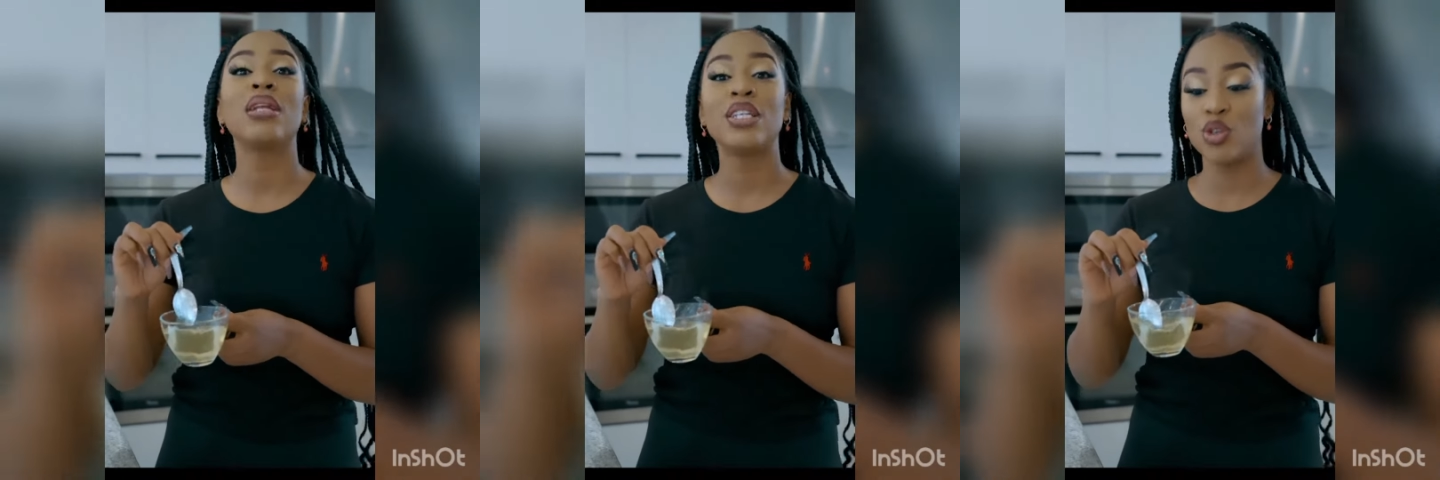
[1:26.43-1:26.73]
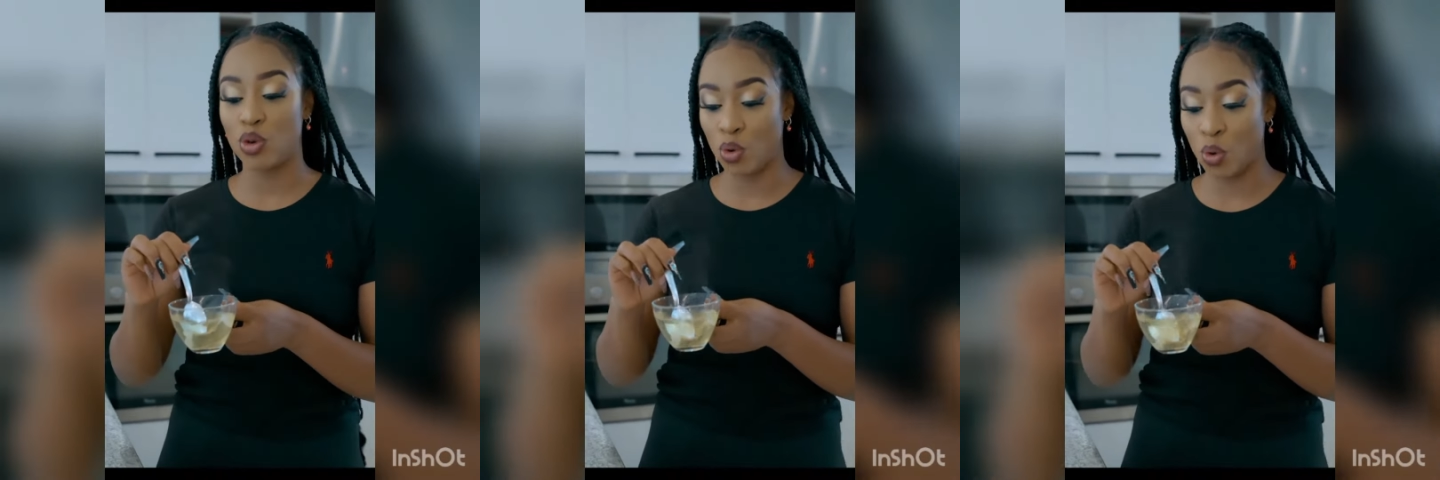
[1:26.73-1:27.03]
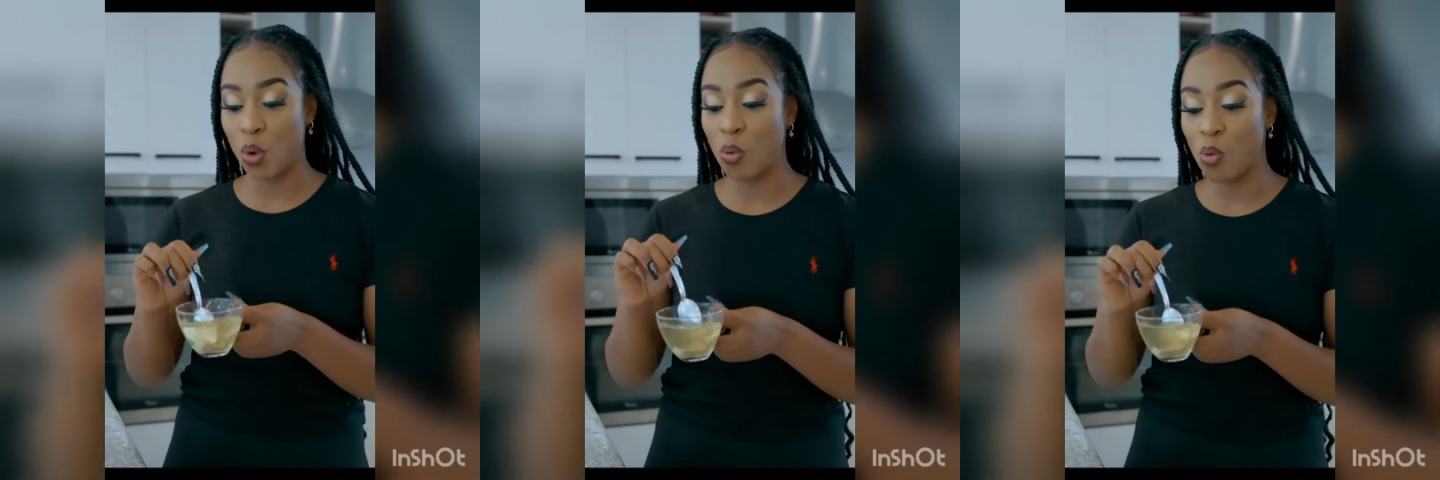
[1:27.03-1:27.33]
Thank you for
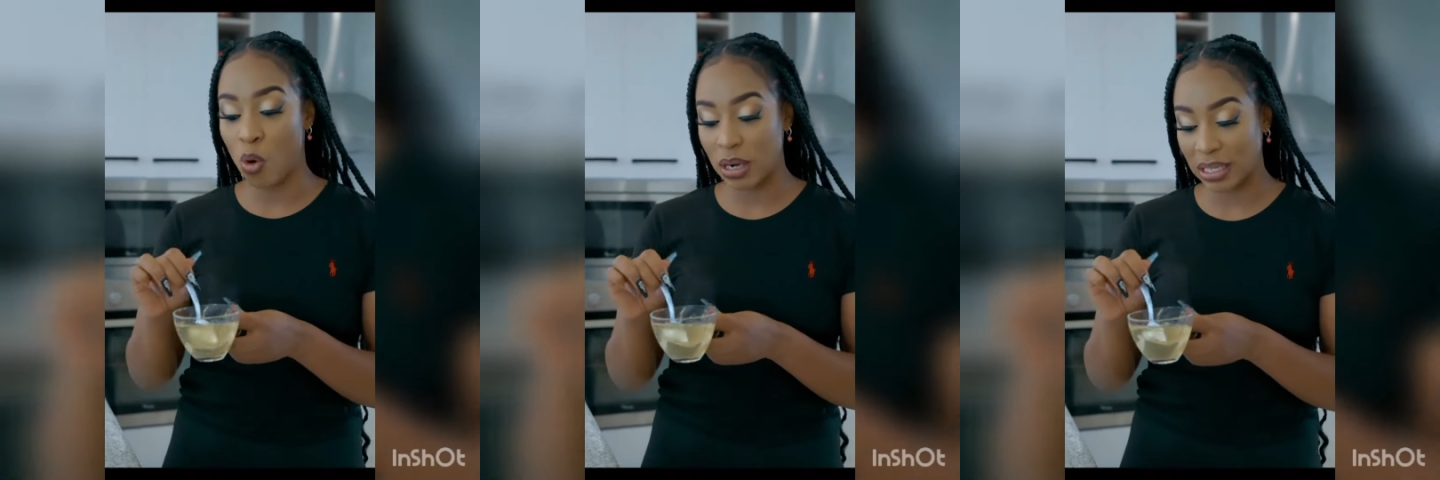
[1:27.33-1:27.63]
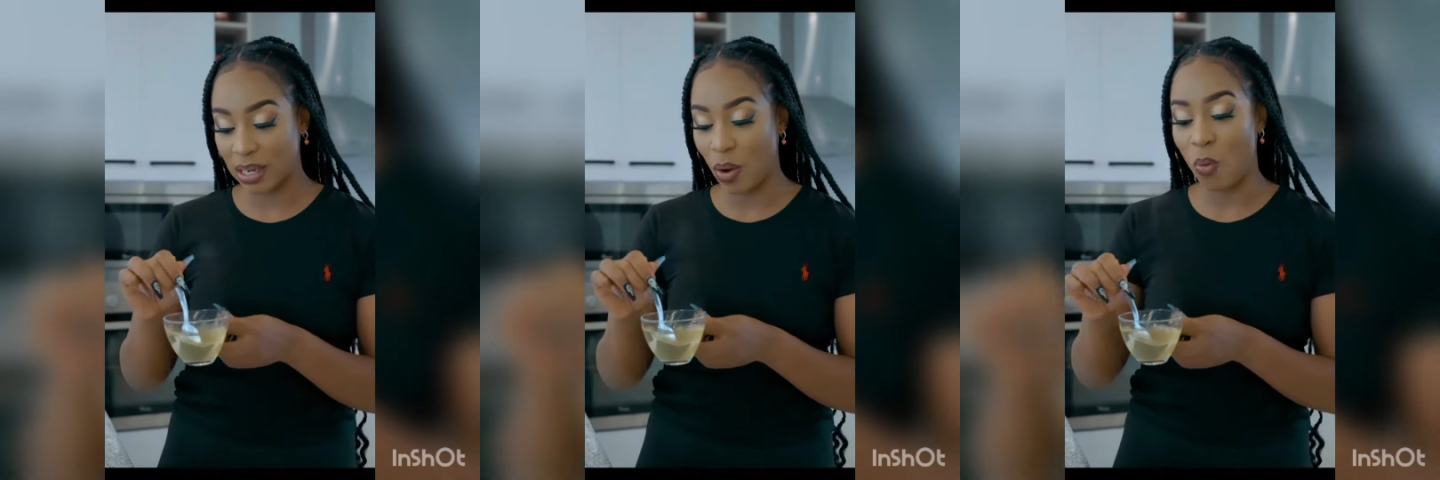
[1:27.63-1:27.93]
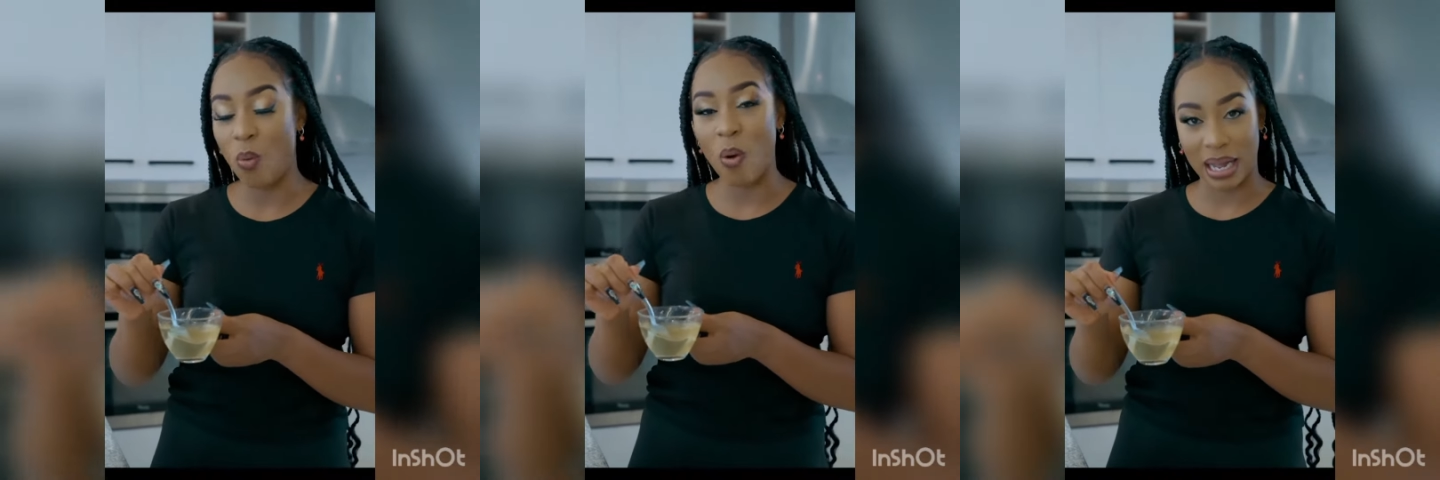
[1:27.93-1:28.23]
watching, and let's
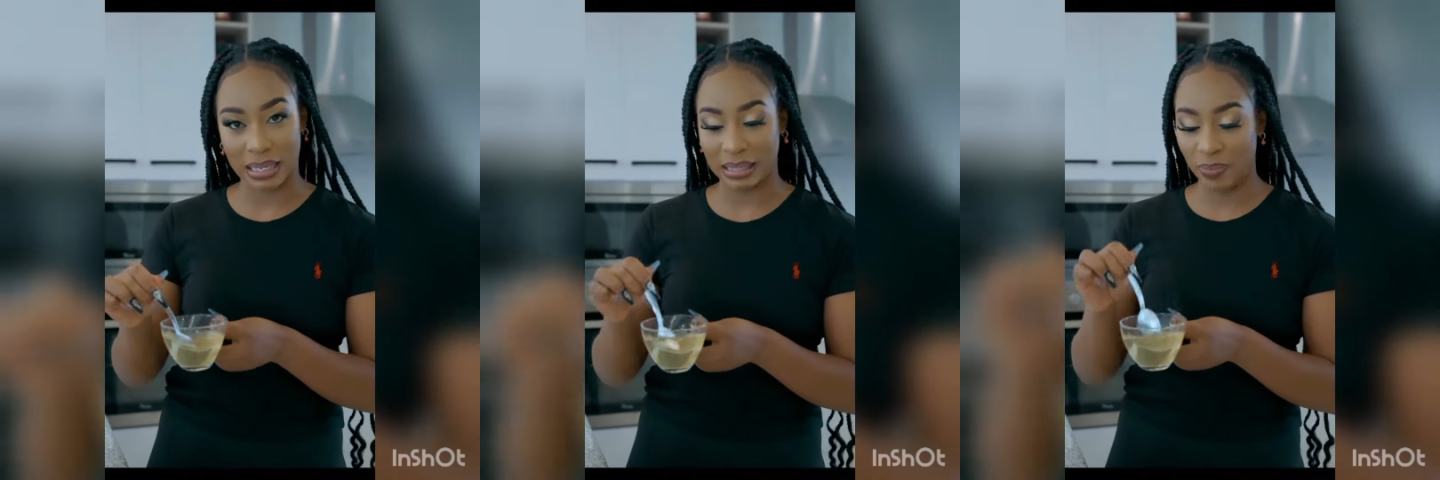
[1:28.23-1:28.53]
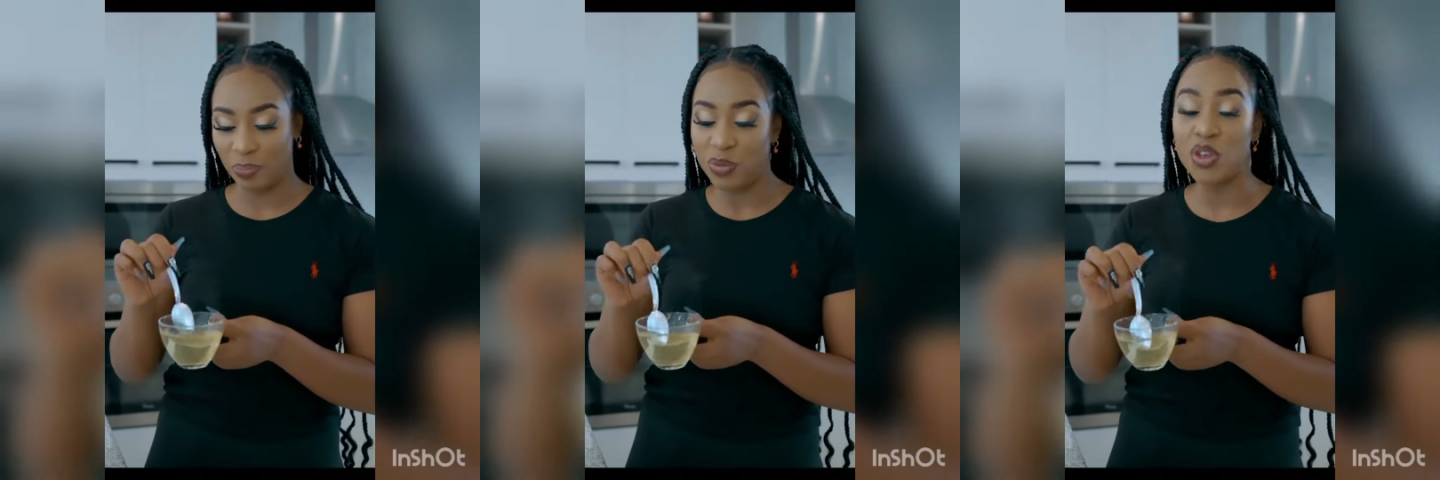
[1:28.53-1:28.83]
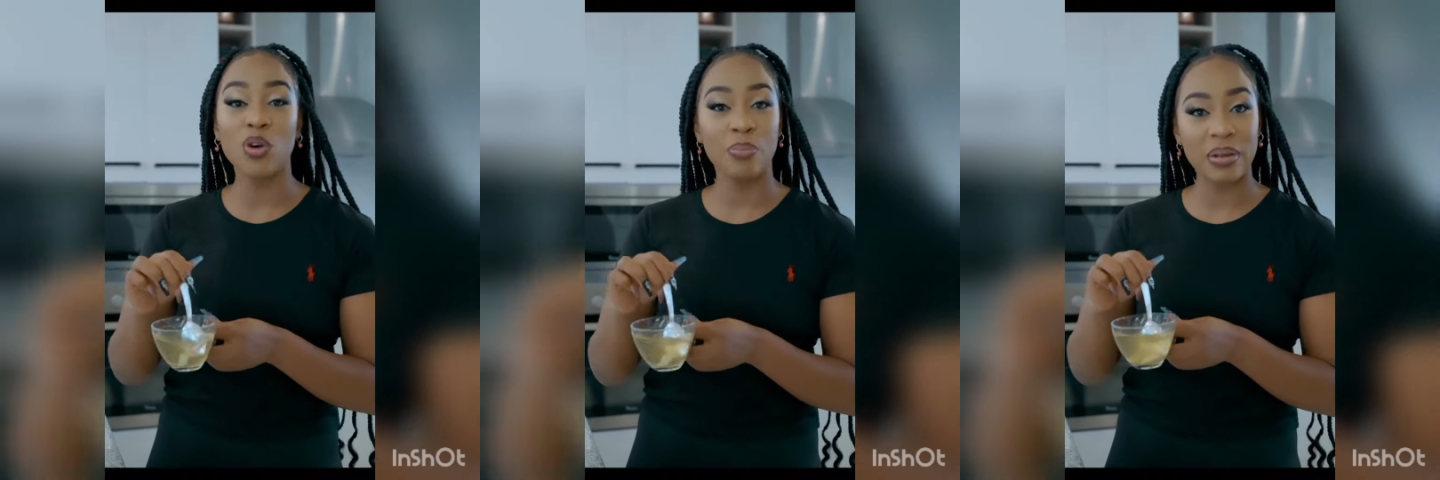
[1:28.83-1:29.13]
meet in the next
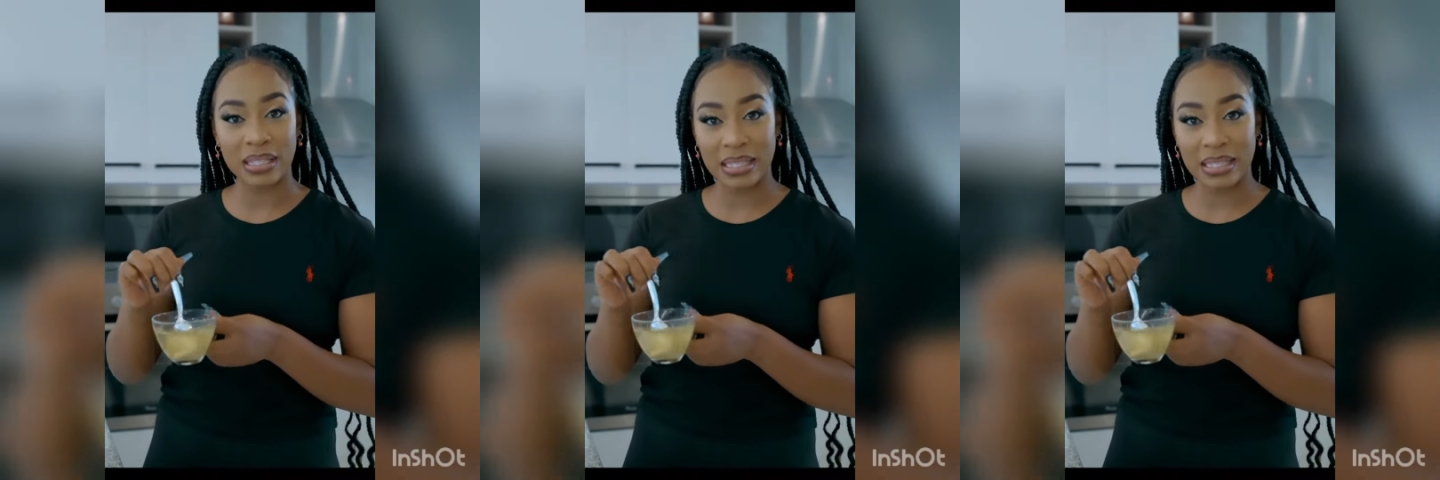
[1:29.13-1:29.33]
video.